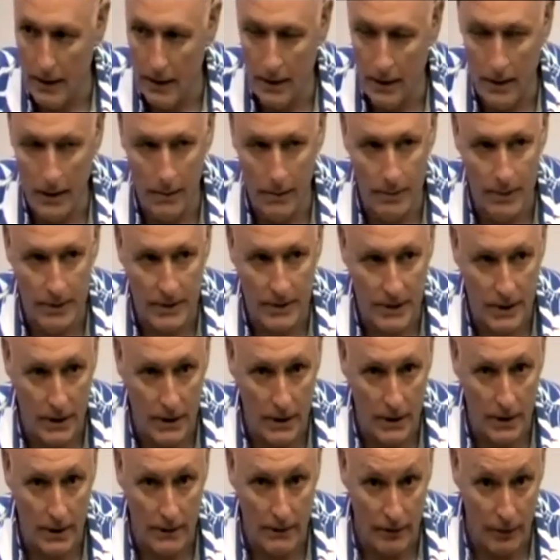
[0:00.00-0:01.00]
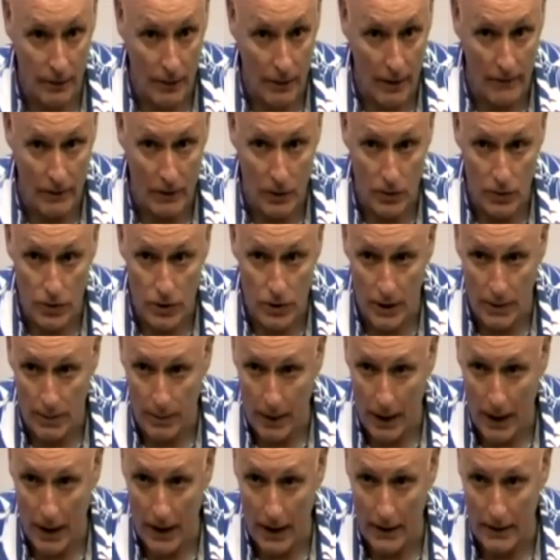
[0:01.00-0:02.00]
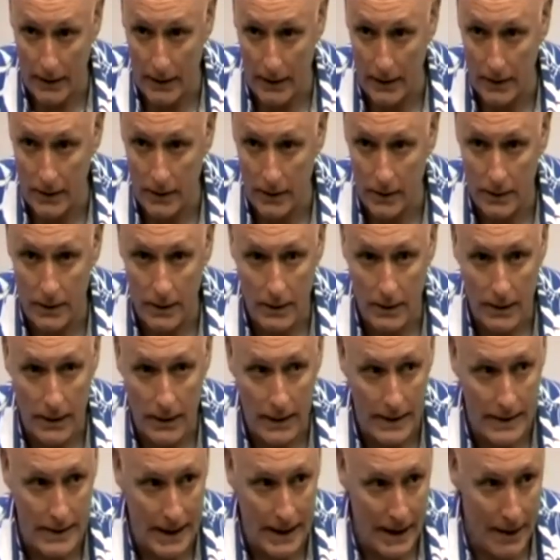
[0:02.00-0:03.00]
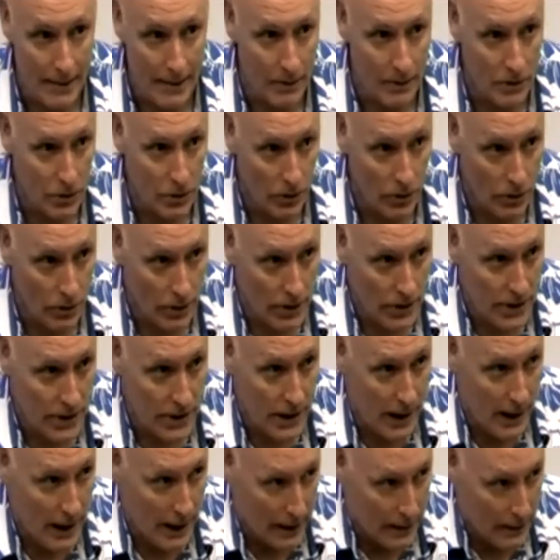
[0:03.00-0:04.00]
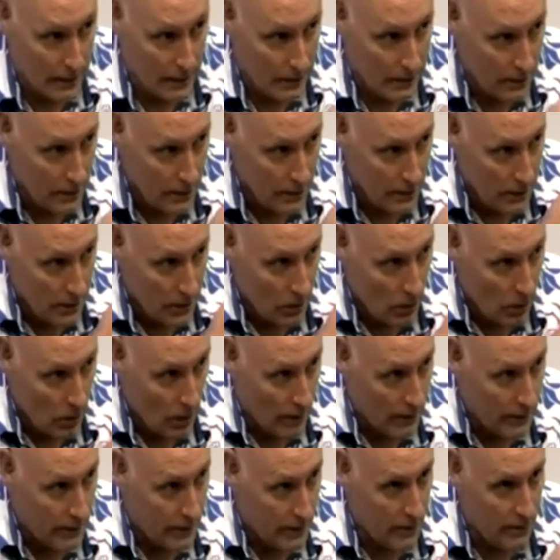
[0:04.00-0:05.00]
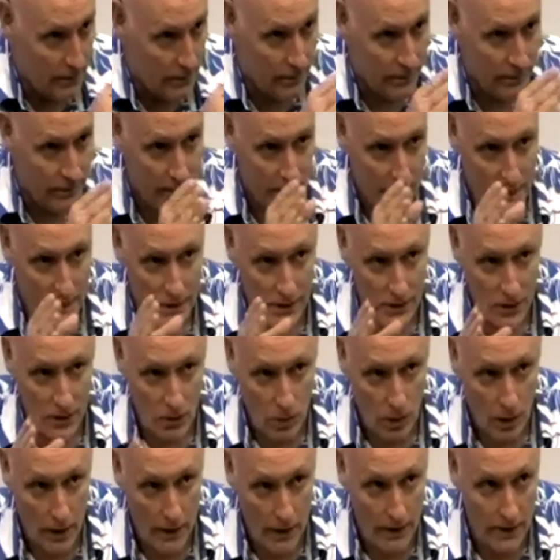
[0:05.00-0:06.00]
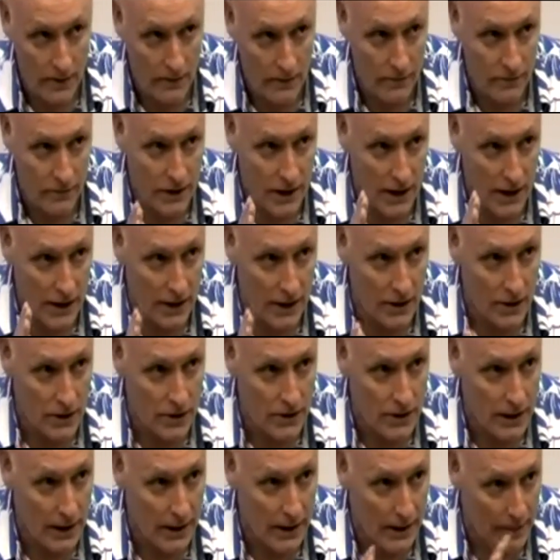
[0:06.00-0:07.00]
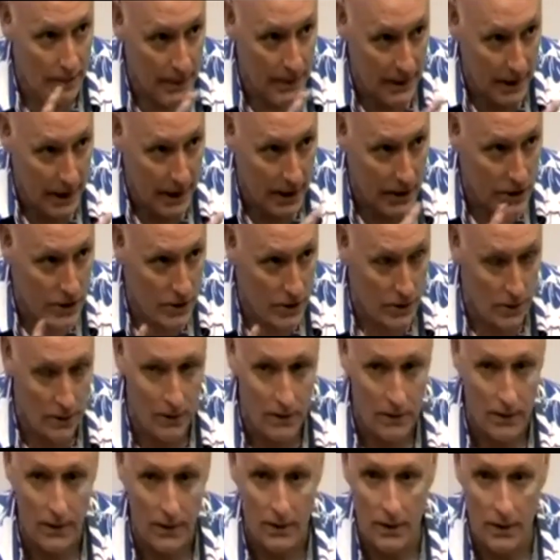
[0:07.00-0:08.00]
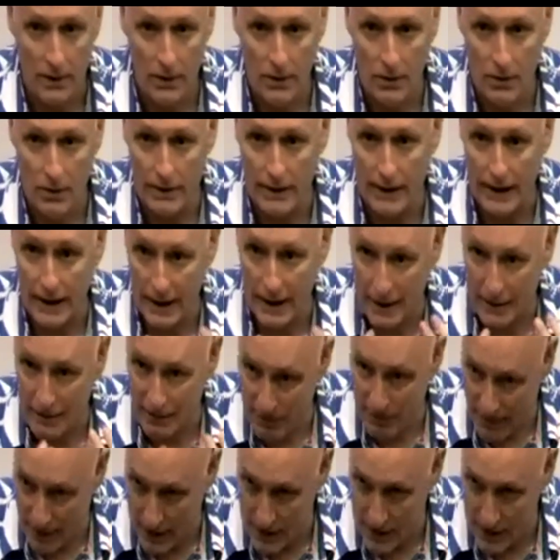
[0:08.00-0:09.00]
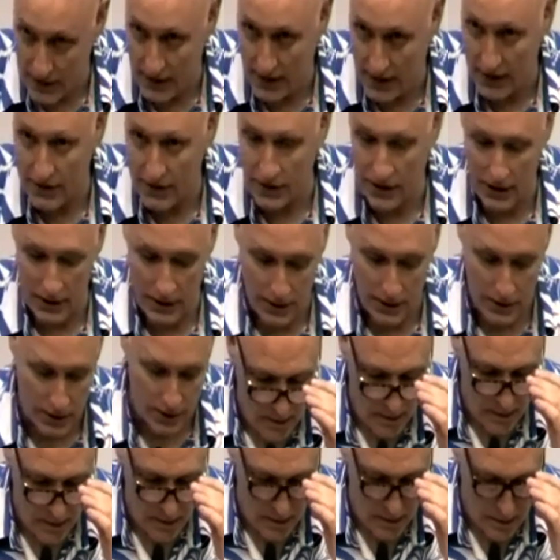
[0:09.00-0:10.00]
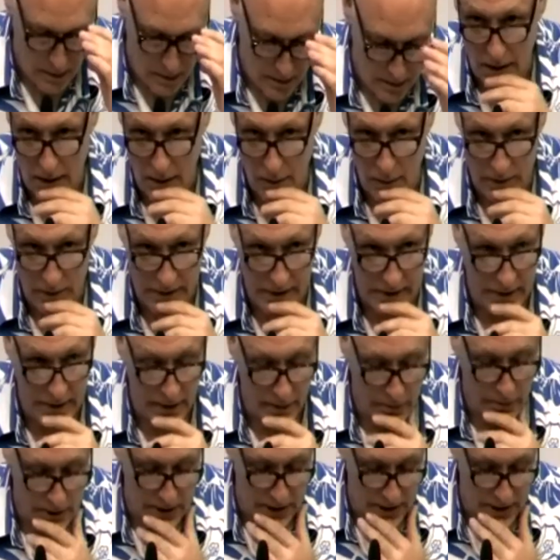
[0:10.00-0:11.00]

in particular, if a revolutionary party is able to understand quantitative into qualitative change and the potential, well, then it can fashion that change. I want to deal with the